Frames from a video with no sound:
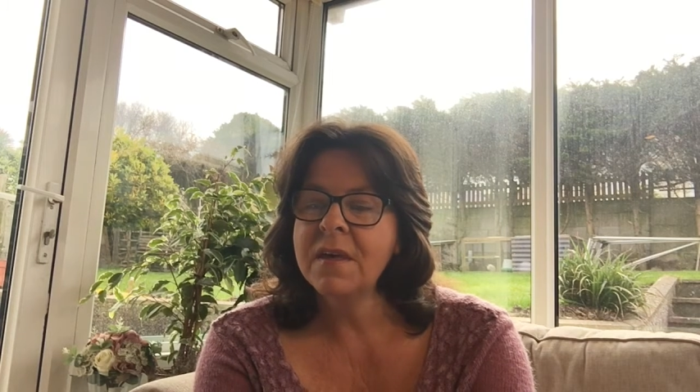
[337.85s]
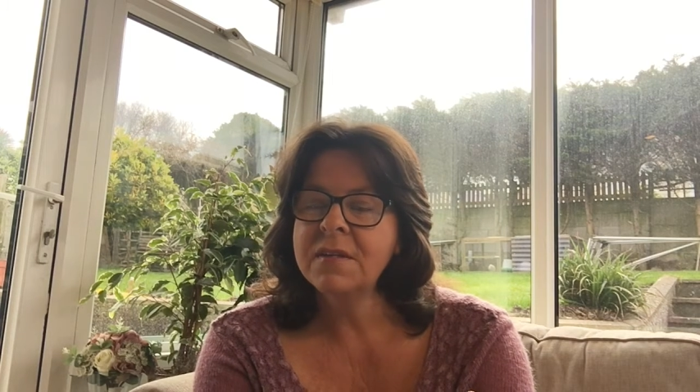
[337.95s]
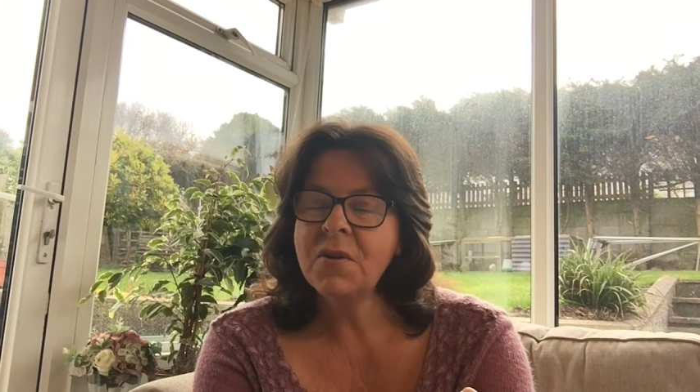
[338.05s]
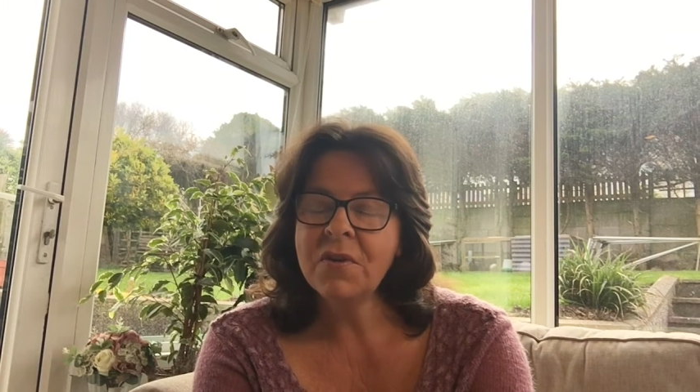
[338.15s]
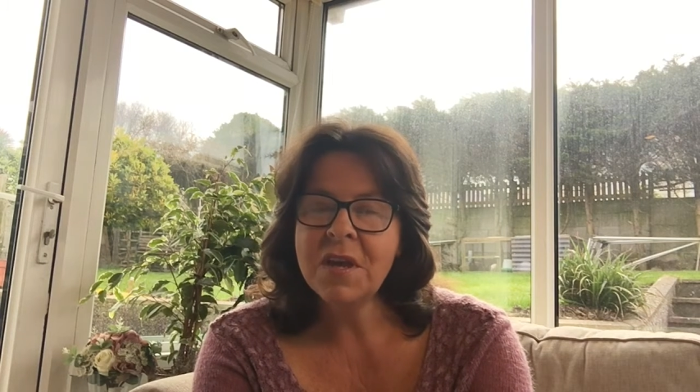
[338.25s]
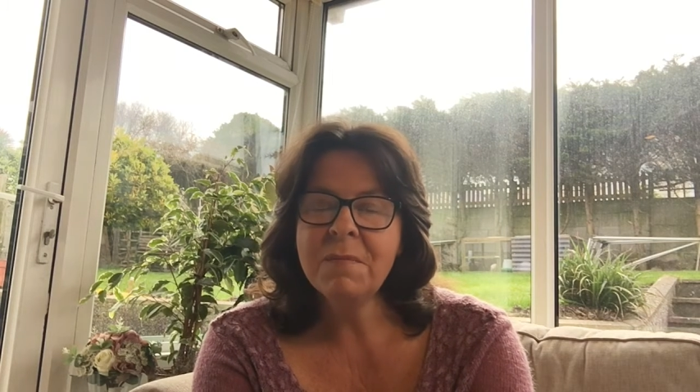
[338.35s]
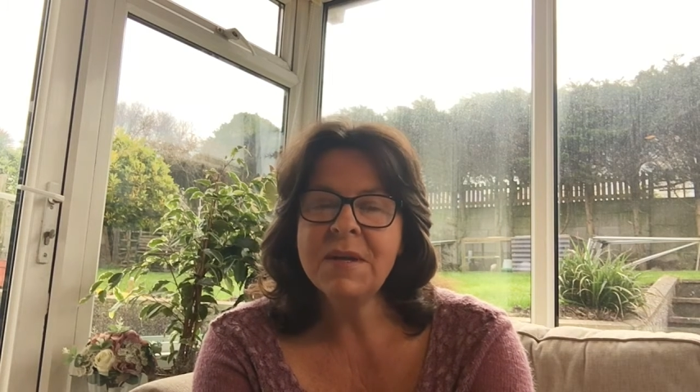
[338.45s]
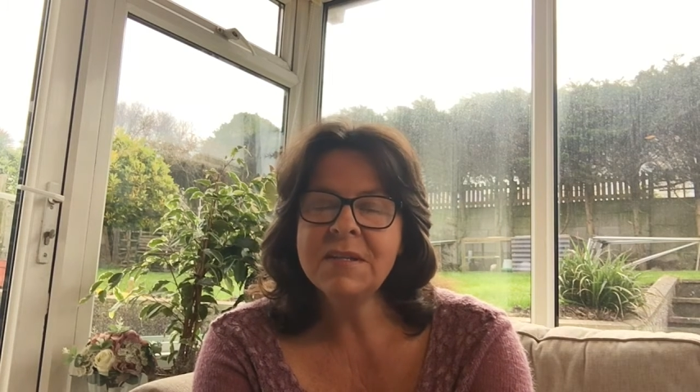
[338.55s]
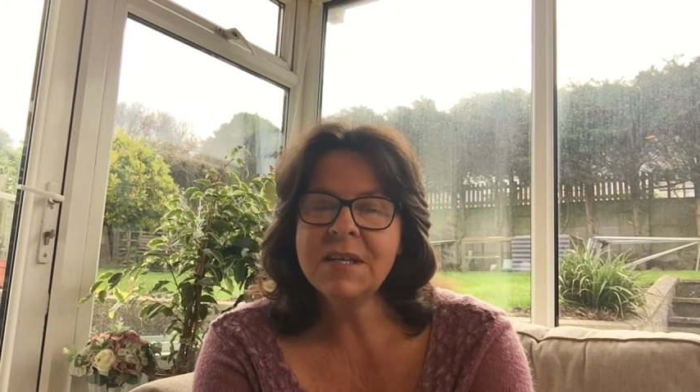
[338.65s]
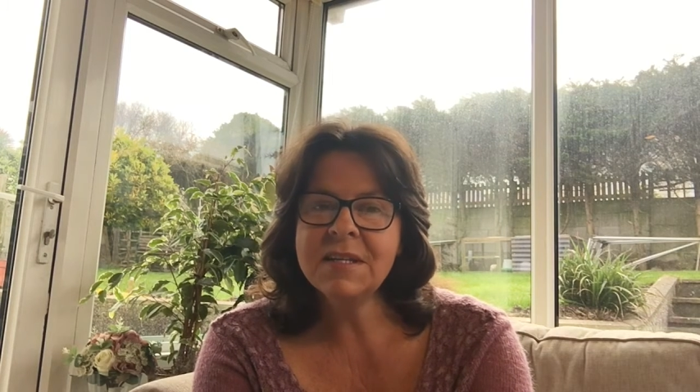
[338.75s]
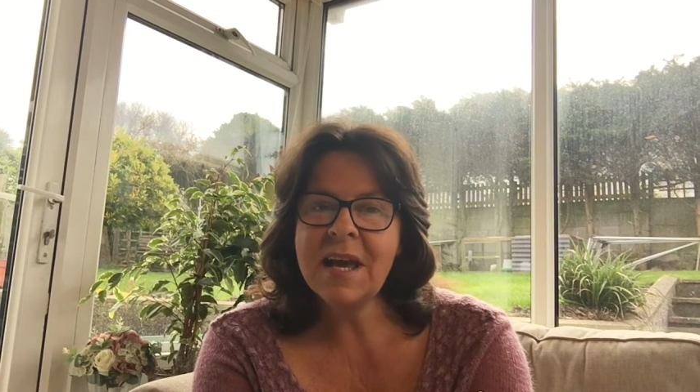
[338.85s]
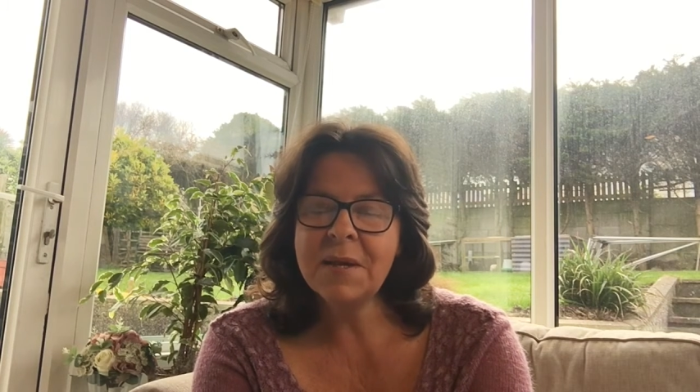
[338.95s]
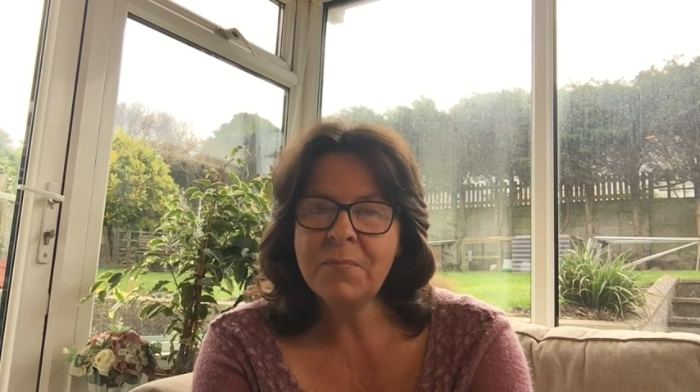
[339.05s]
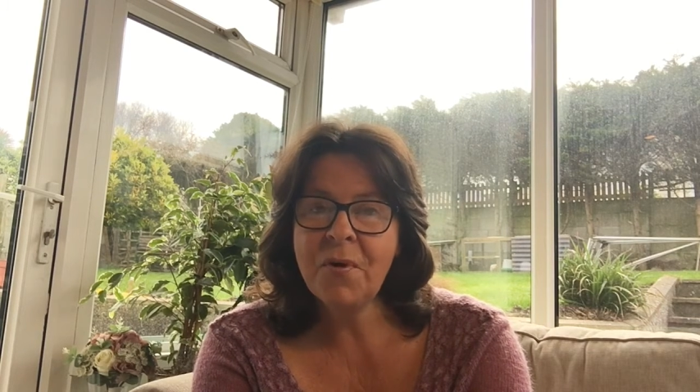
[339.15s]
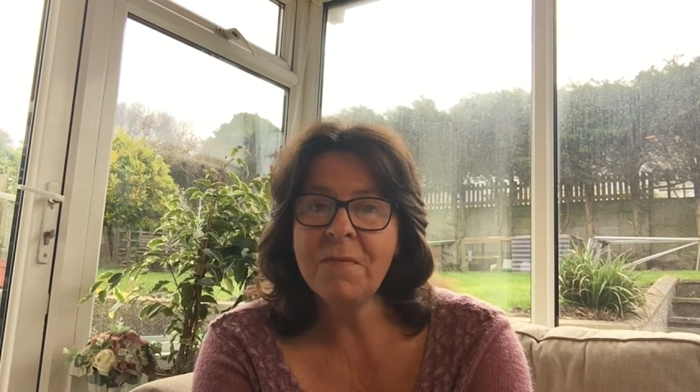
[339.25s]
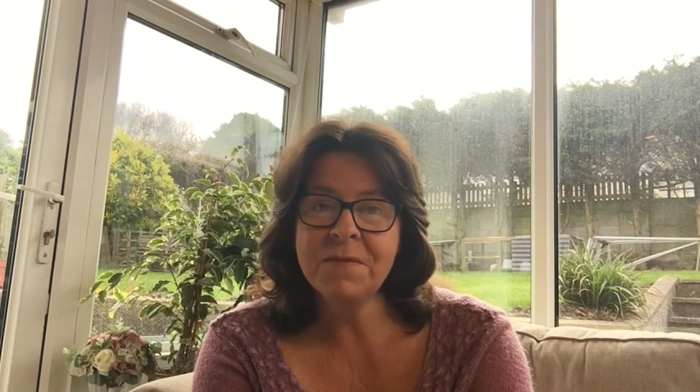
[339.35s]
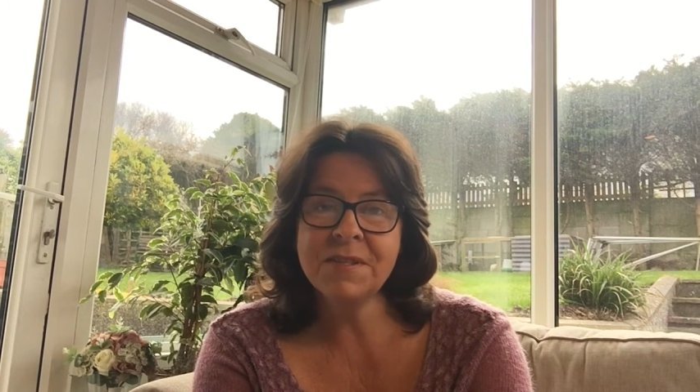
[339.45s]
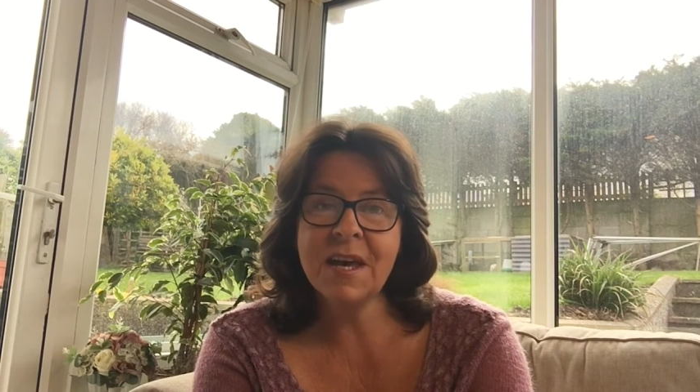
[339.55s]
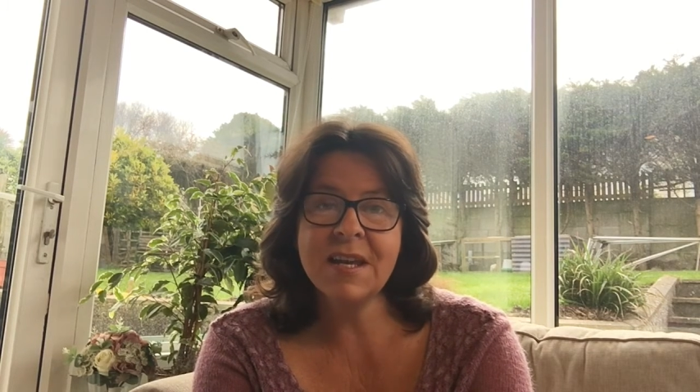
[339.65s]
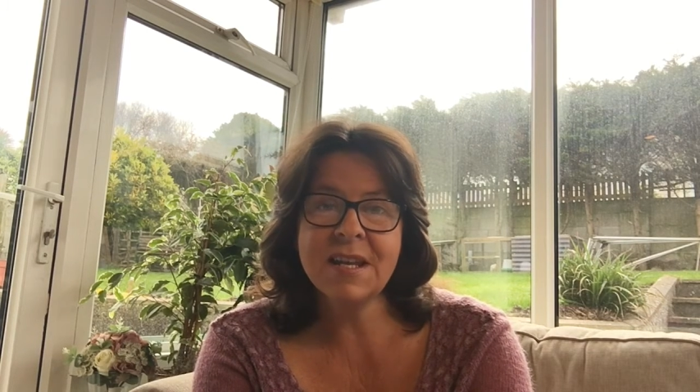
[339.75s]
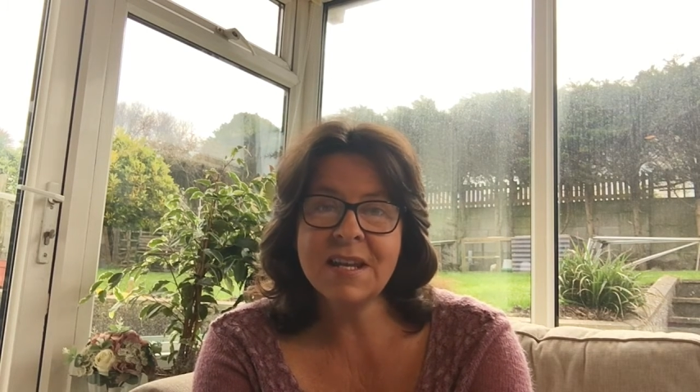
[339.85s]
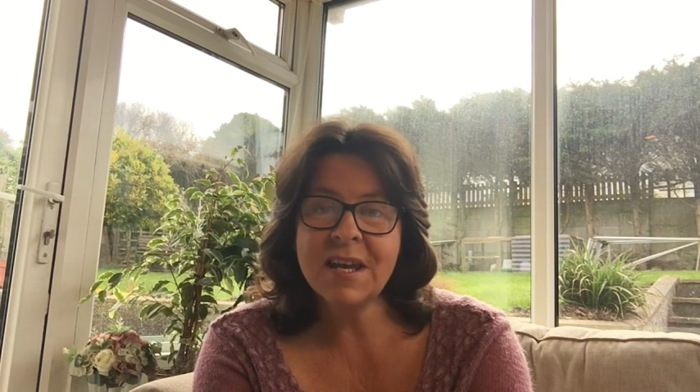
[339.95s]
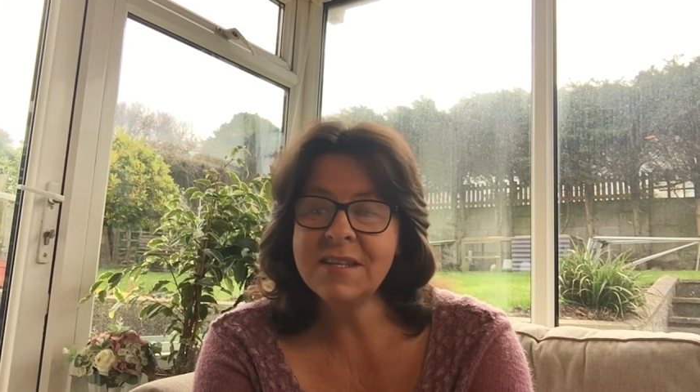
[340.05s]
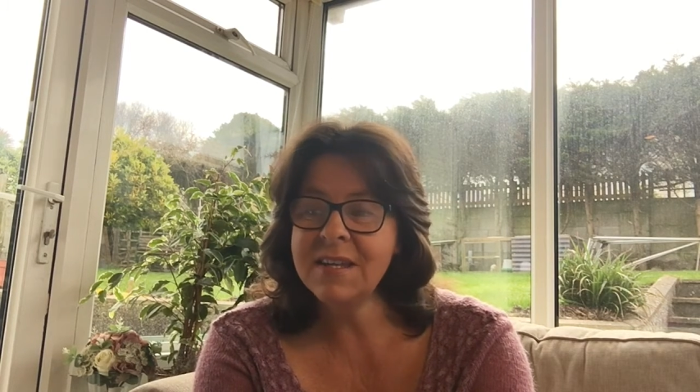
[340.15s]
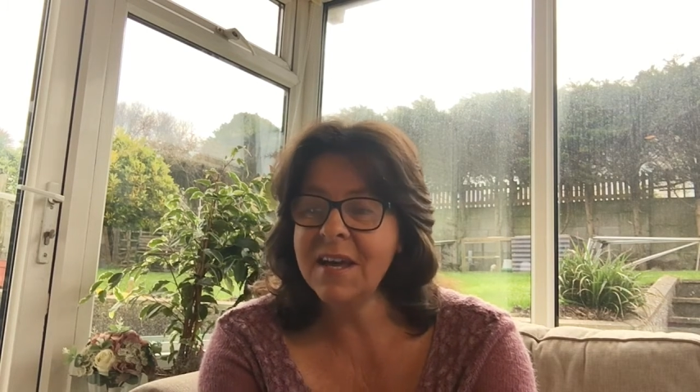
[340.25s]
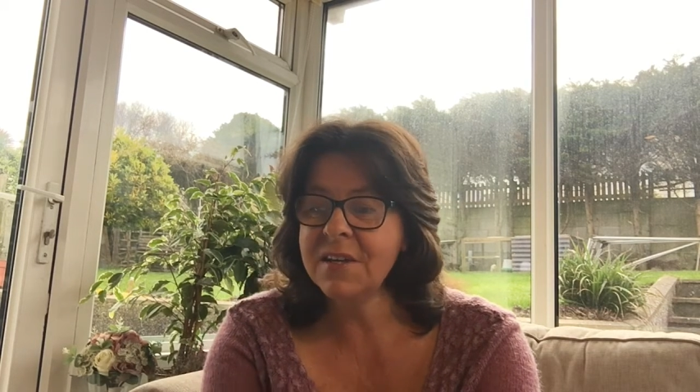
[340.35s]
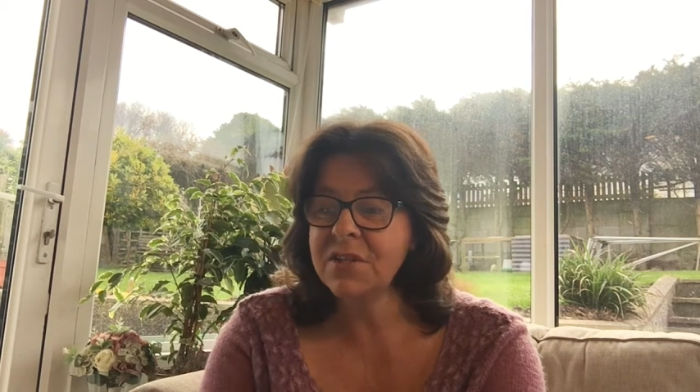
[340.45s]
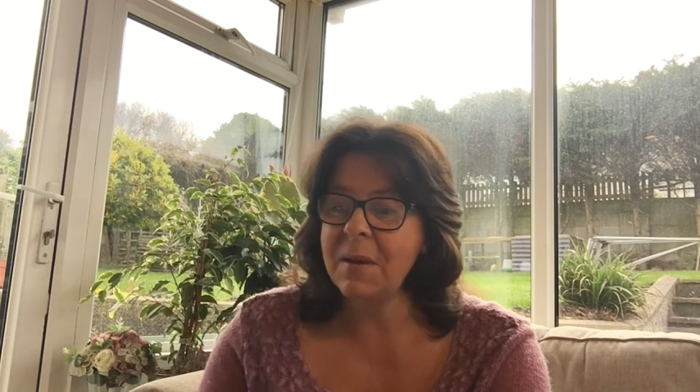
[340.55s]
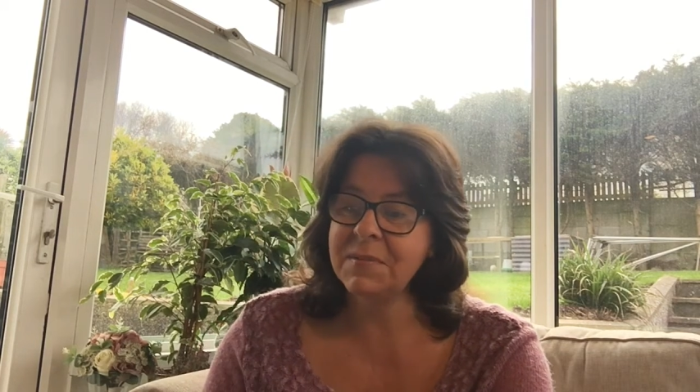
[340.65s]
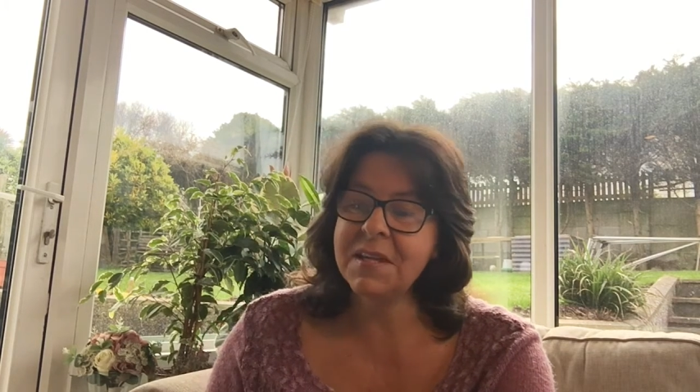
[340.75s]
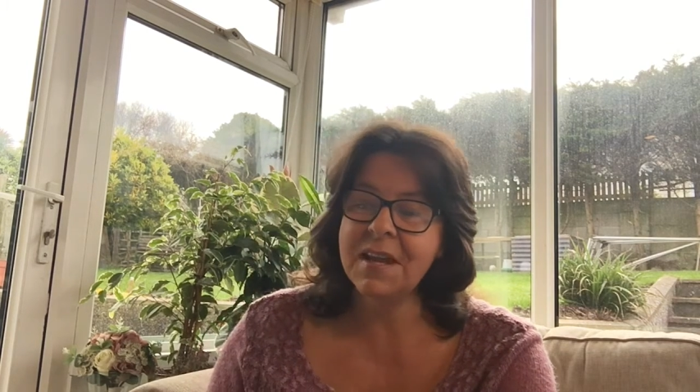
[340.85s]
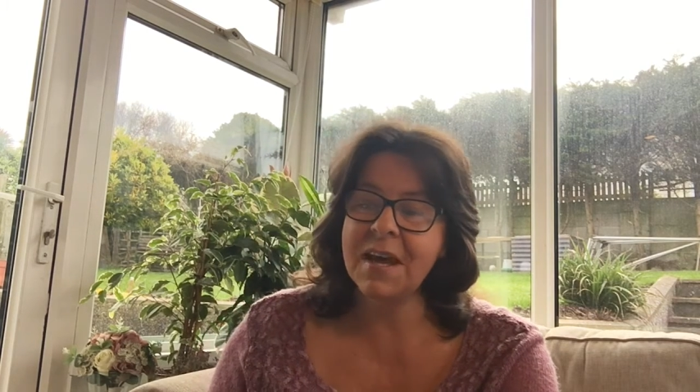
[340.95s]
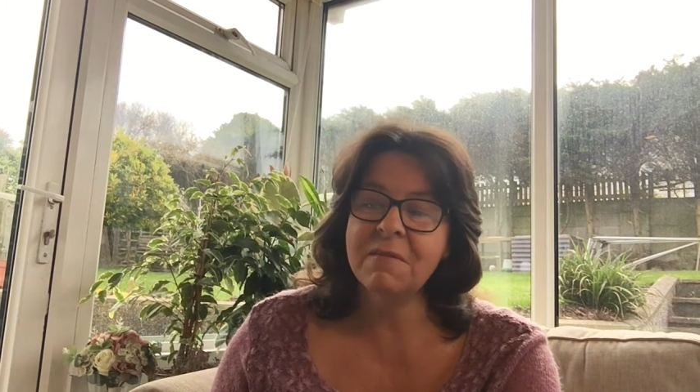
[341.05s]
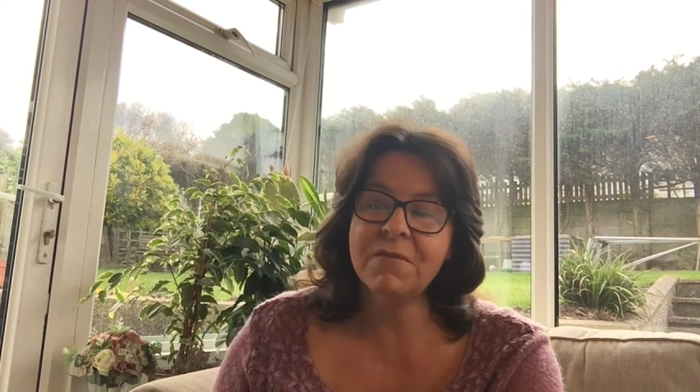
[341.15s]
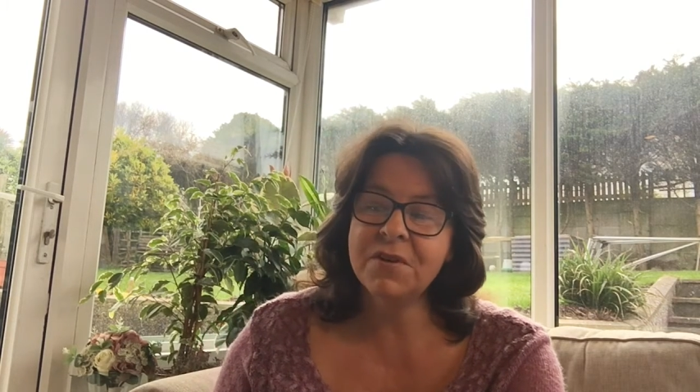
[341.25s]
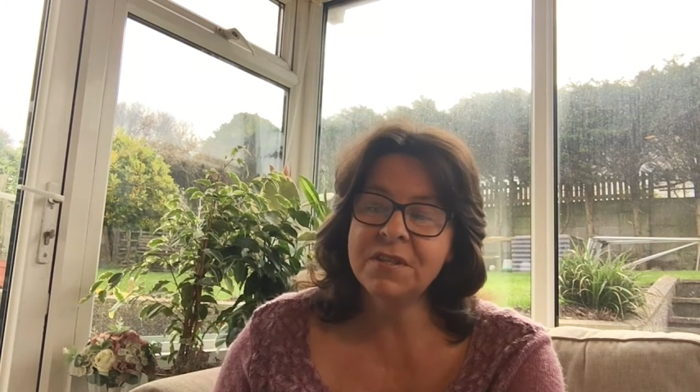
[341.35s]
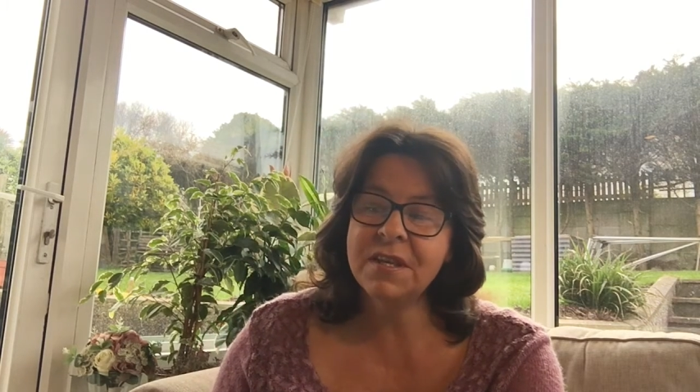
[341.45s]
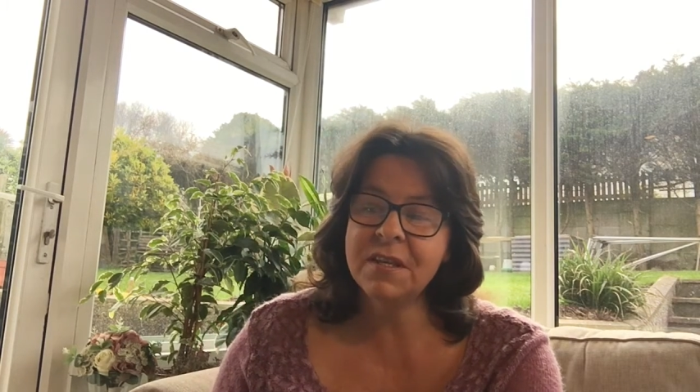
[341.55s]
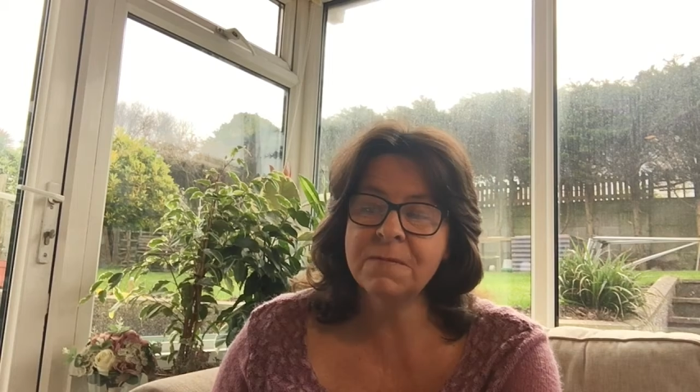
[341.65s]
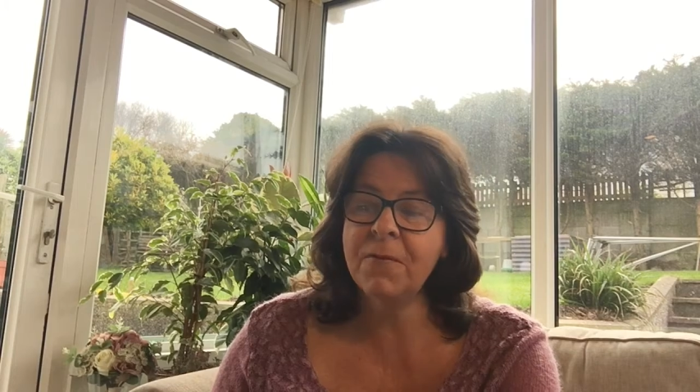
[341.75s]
documented and prophesied in Isaiah chapter 9 verse 6.